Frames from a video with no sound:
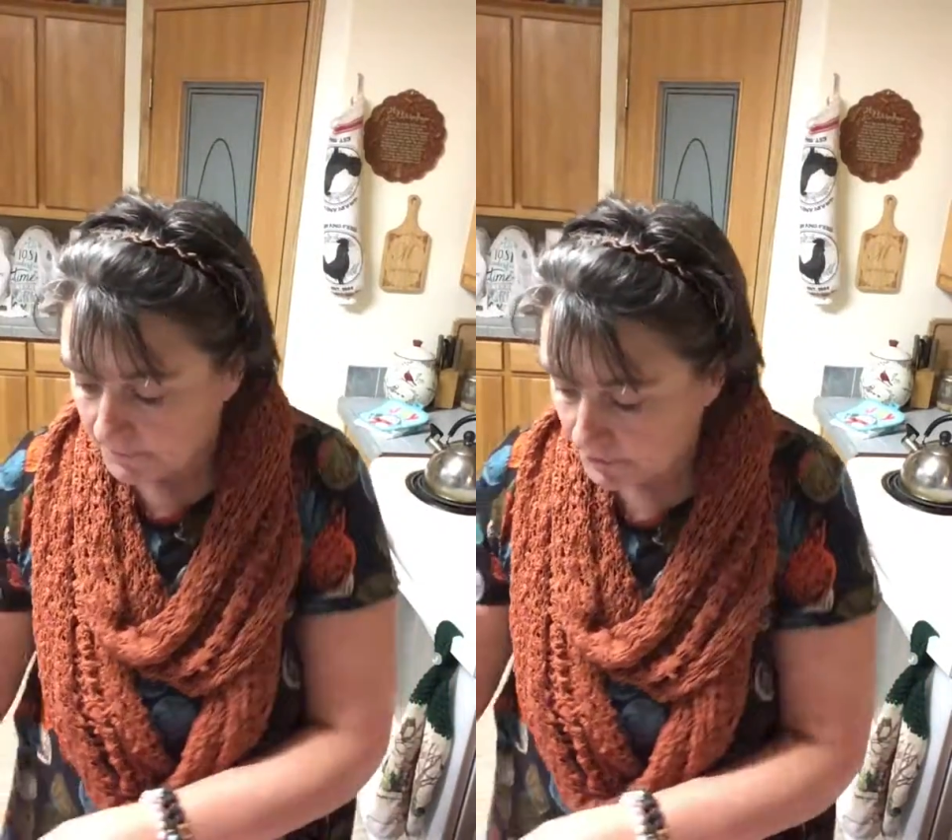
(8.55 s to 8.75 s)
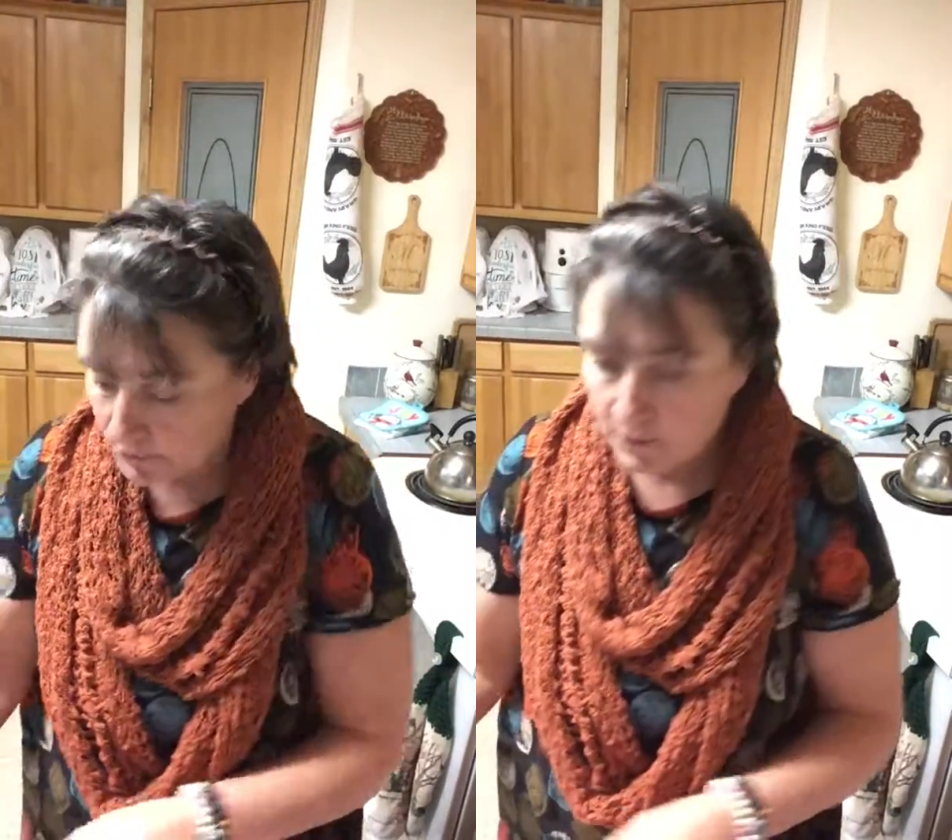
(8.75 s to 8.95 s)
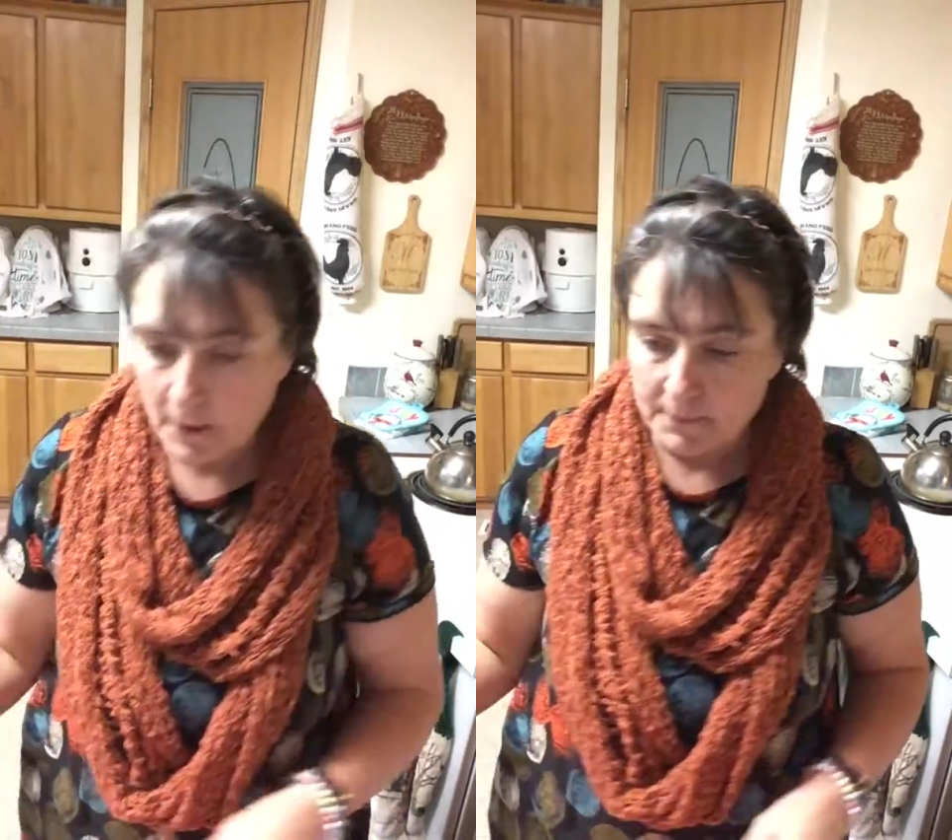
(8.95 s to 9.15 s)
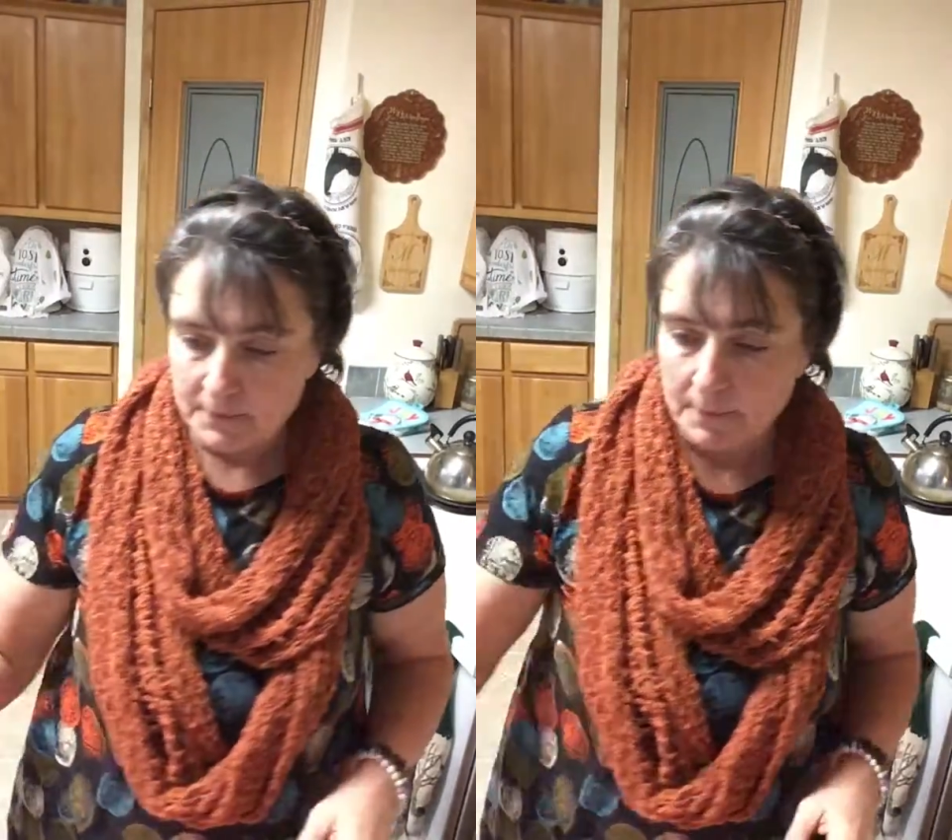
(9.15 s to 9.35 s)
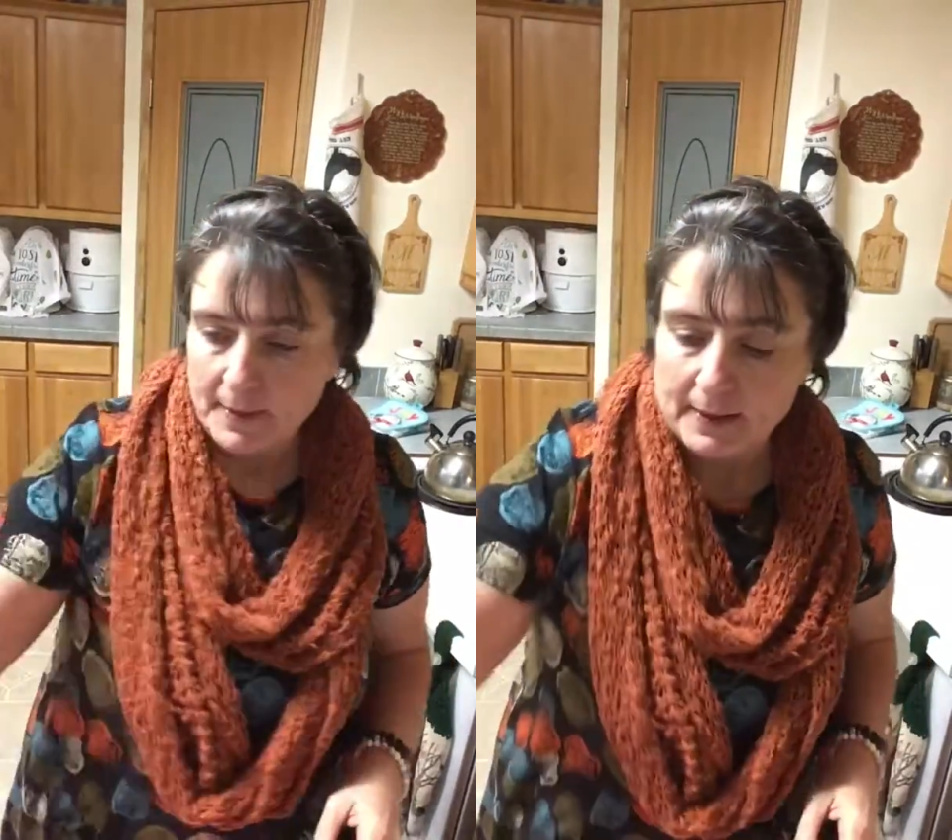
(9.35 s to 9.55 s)
2 cups
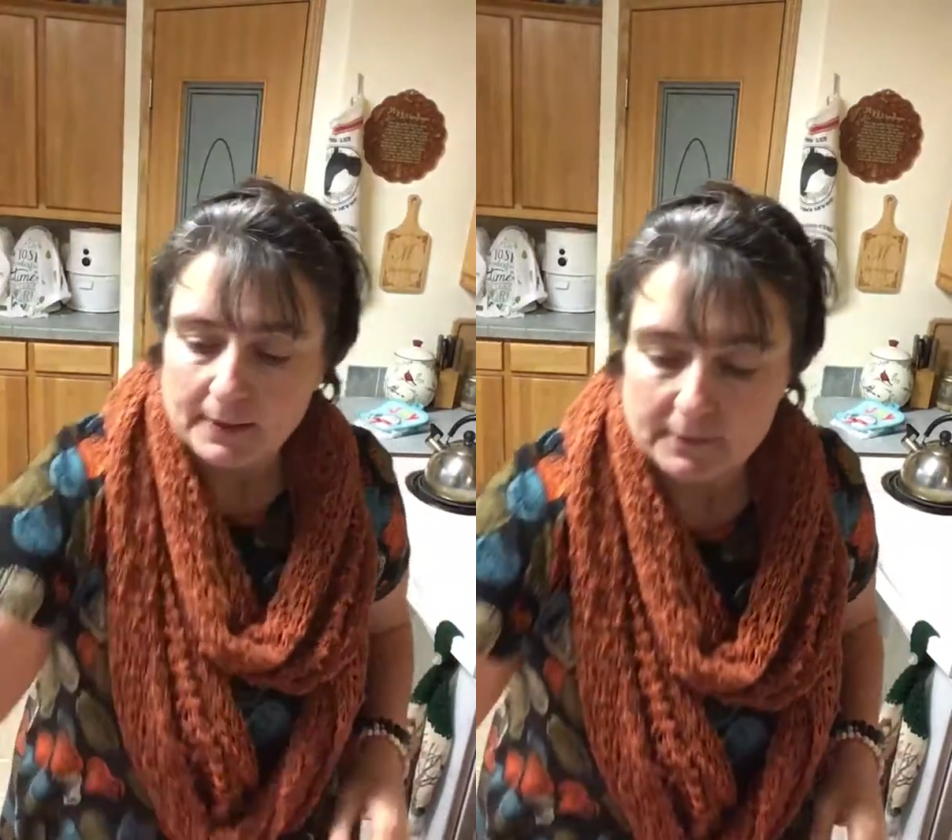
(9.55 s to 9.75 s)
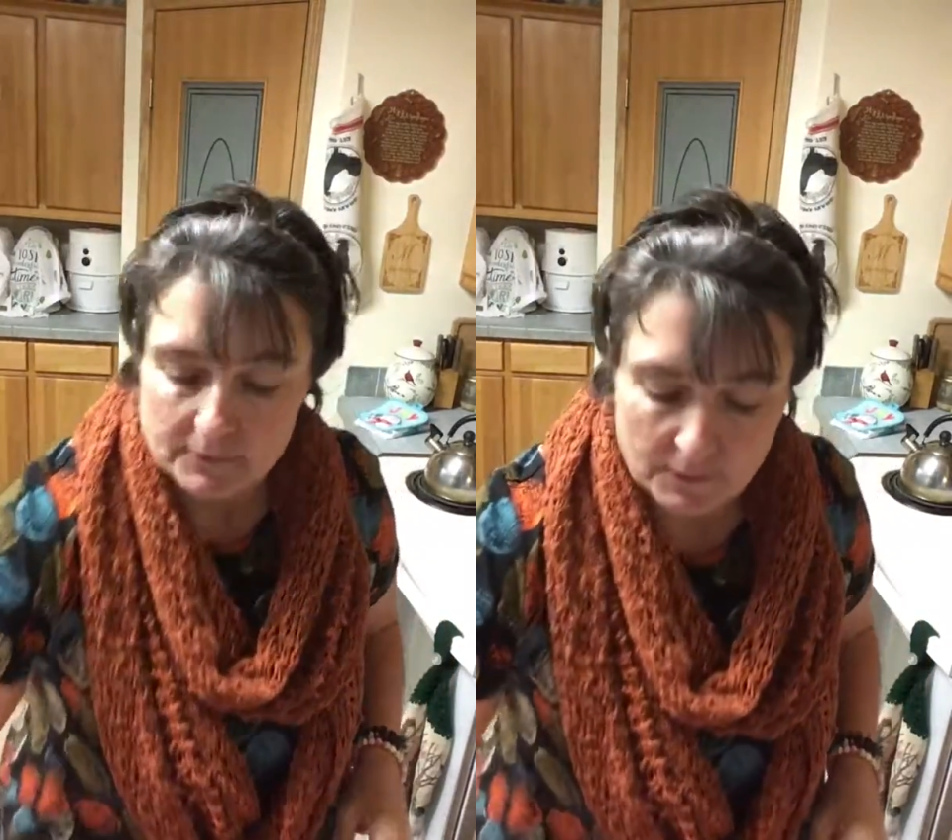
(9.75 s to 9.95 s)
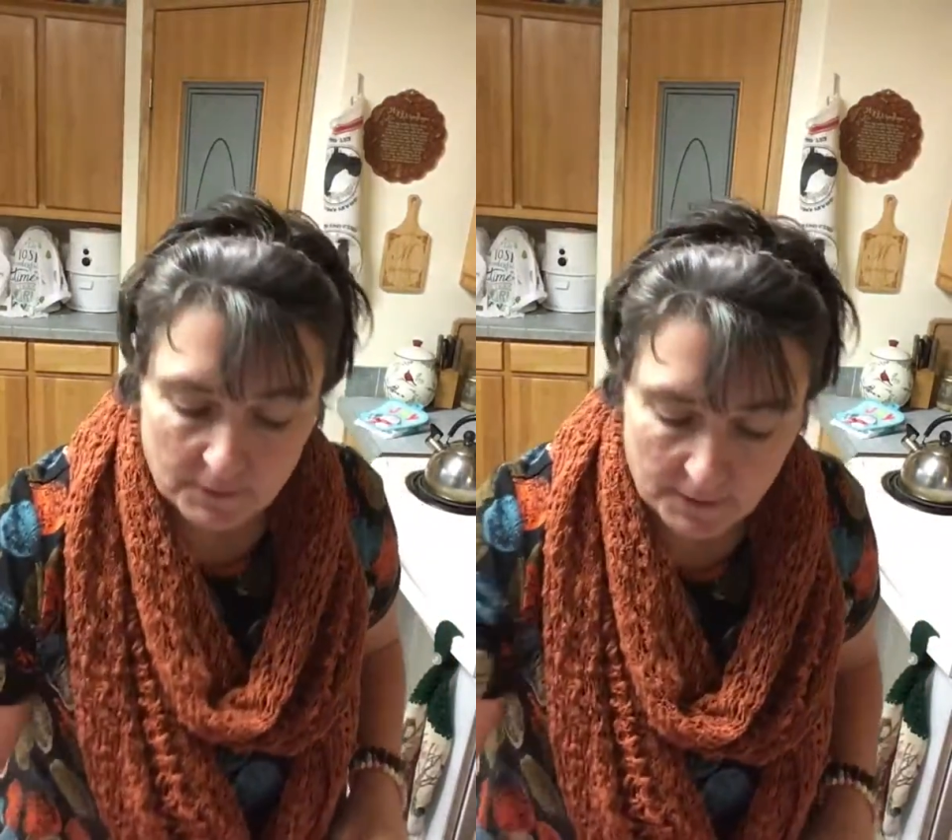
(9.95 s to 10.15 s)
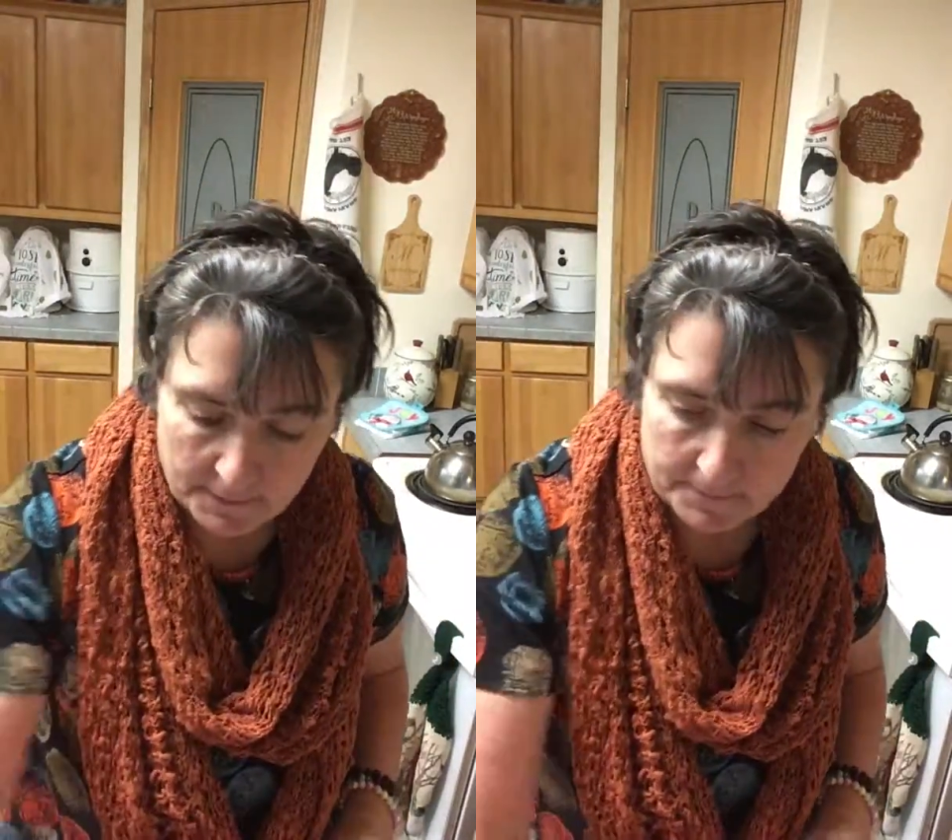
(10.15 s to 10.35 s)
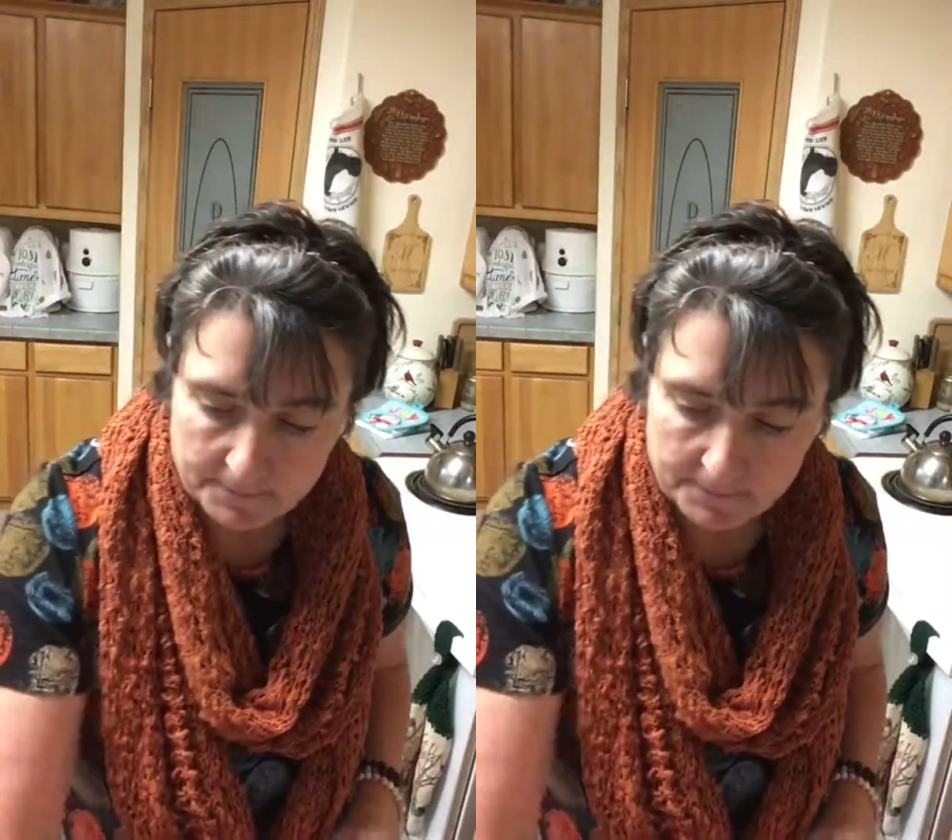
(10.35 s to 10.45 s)
of baking soda